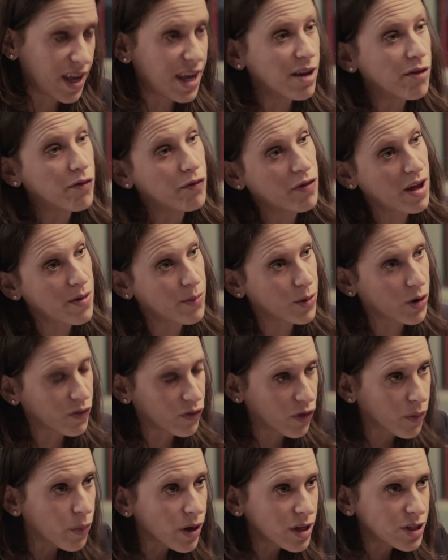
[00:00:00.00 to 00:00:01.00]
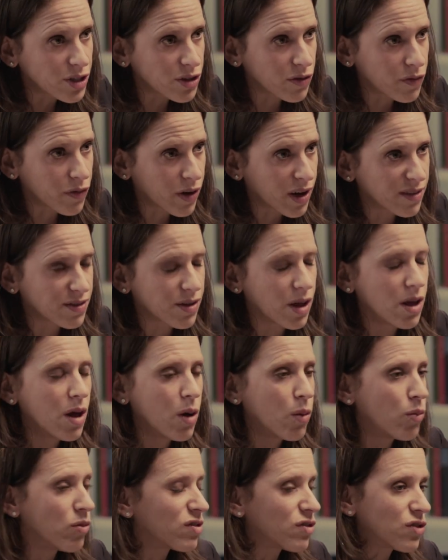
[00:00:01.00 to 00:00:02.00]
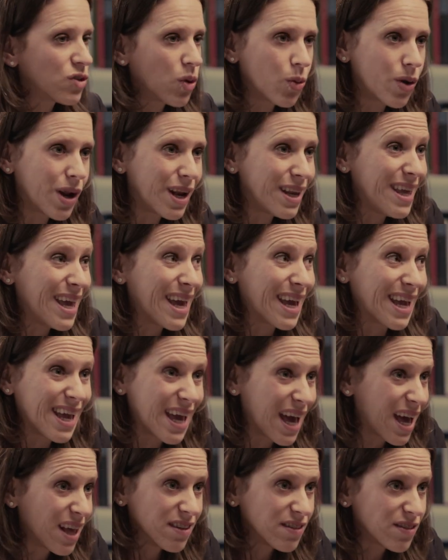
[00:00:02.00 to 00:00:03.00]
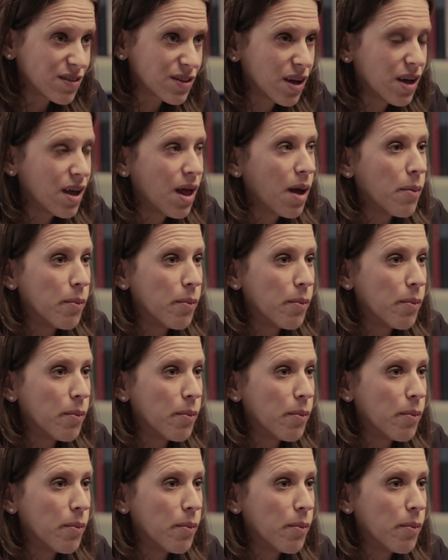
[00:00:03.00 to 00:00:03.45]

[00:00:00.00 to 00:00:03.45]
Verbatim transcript: in favor of the vulture funds was totally against